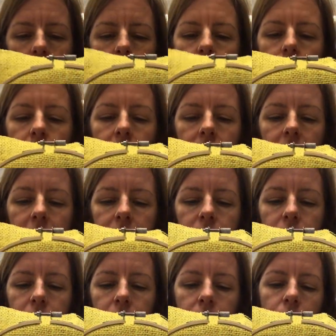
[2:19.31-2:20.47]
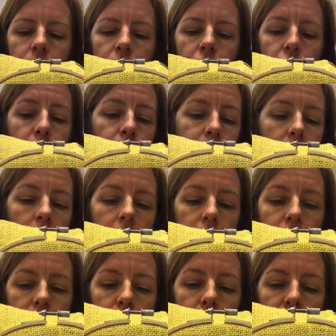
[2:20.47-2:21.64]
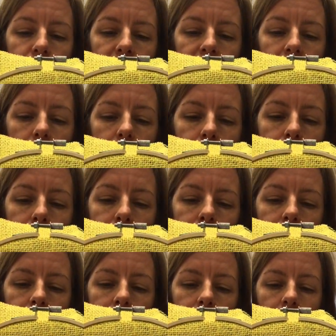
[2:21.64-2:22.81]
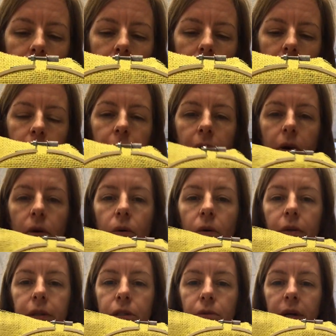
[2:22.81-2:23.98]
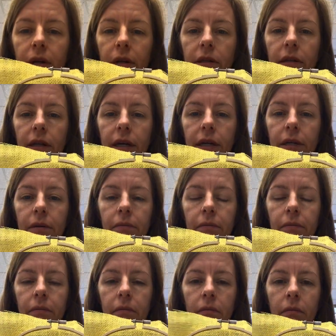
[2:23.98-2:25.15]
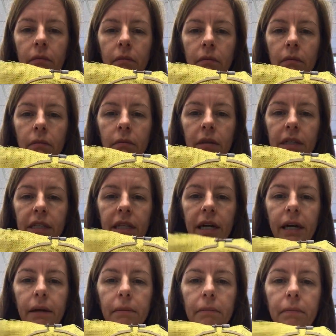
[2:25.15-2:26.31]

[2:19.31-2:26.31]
When my line starts to move, I'll just move with it. I'll pick a hole that's right on the line, like that,